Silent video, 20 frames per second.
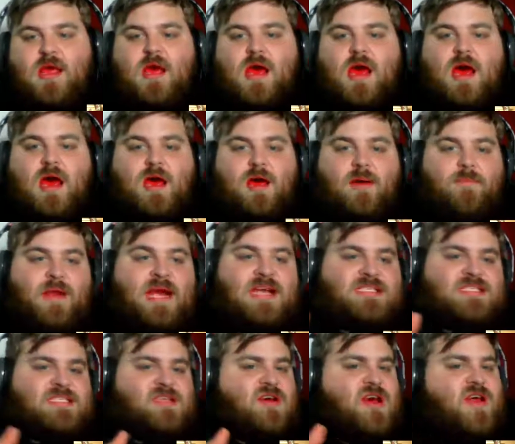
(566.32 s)
but I
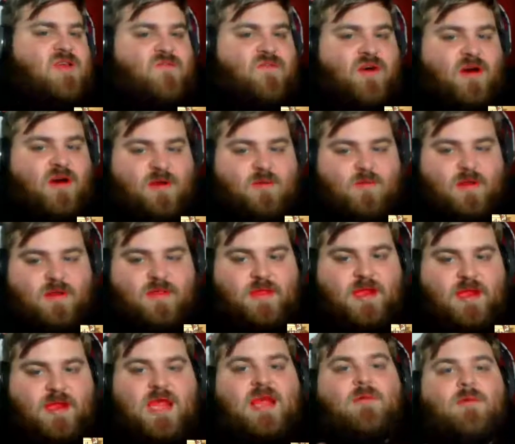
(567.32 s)
still had fun with it.
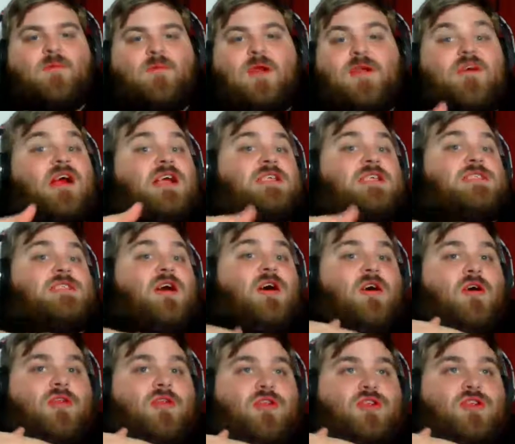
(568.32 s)
And whenever I saw
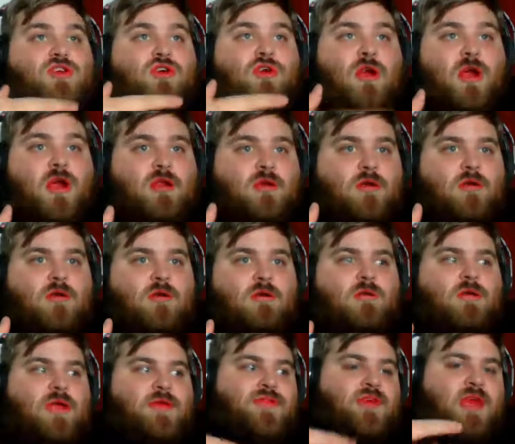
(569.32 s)
the trailer
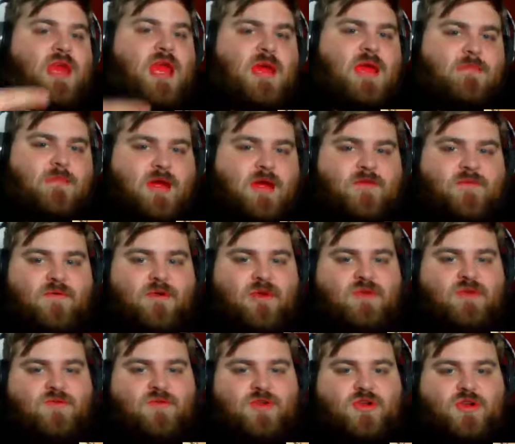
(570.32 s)
and the gameplay footage
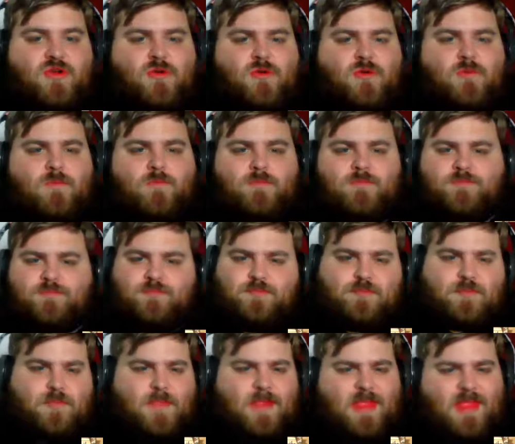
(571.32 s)
for 2,
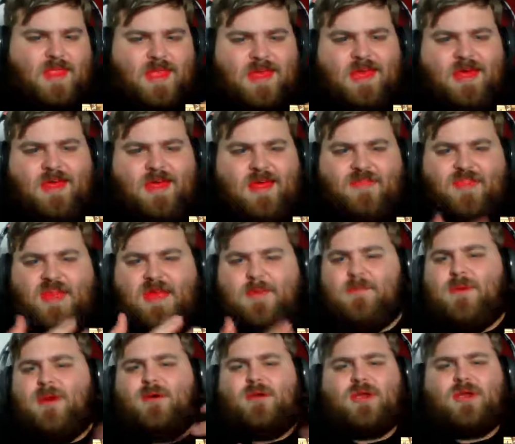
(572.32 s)
they
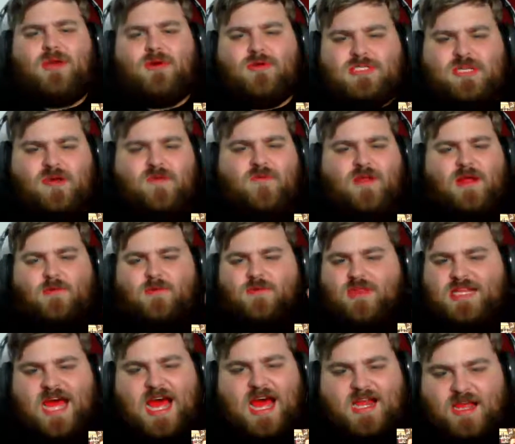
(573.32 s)
built on stuff like with the
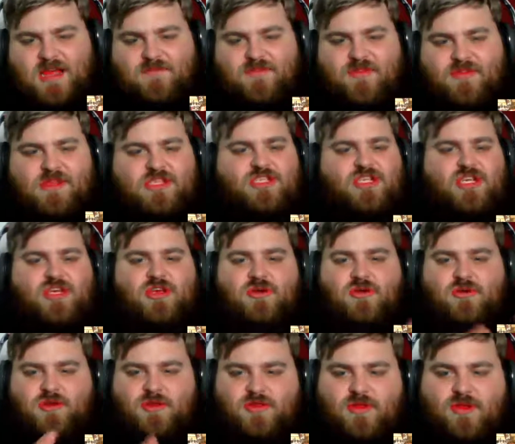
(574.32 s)
Titan having the
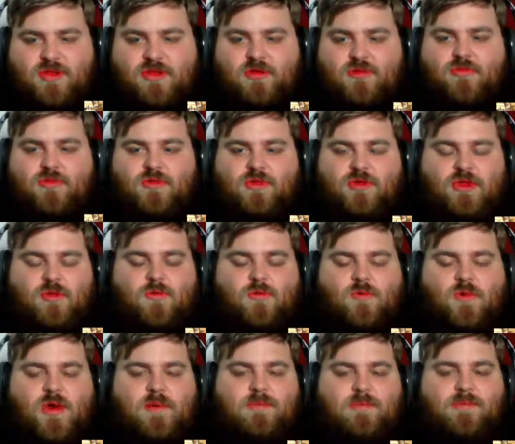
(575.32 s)
shield and the new
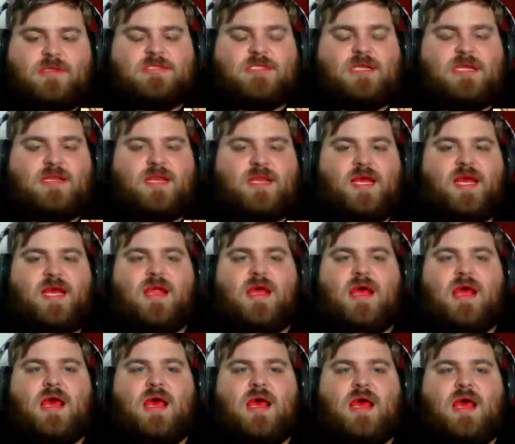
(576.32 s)
weapons like that,
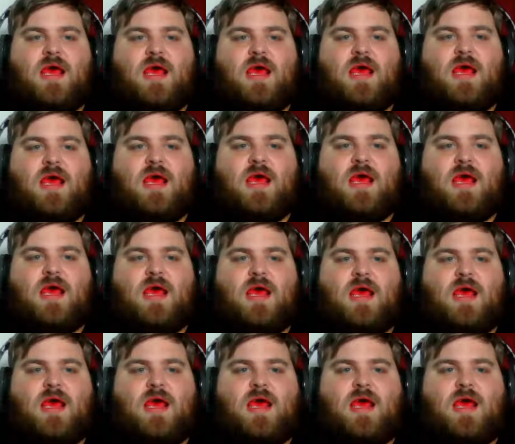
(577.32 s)
and it
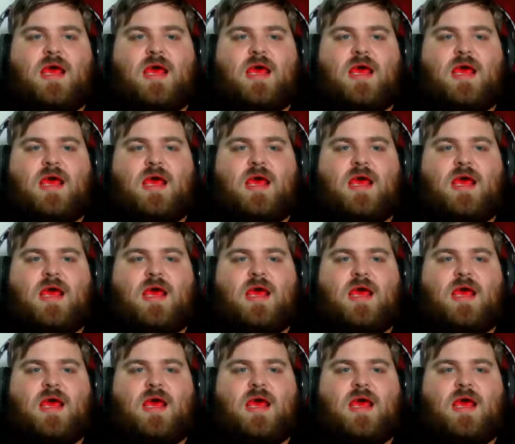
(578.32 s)
didn't look that much
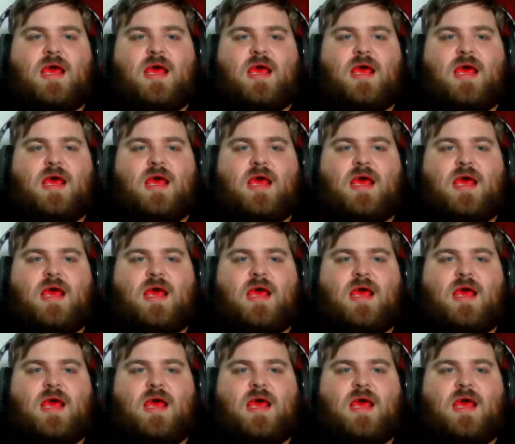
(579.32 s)
different, but